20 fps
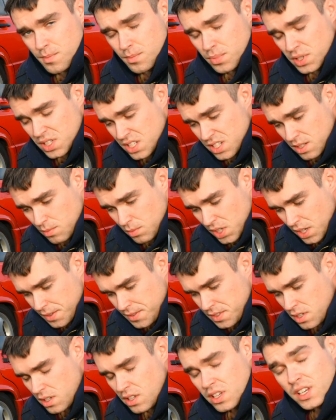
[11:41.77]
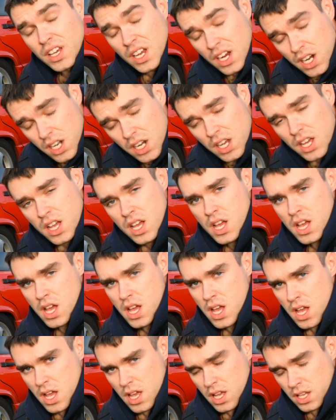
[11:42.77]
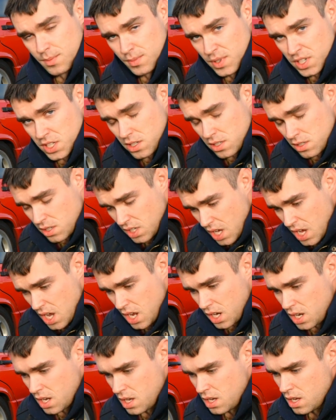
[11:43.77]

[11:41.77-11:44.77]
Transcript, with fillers: put some love to it, care, as much as you can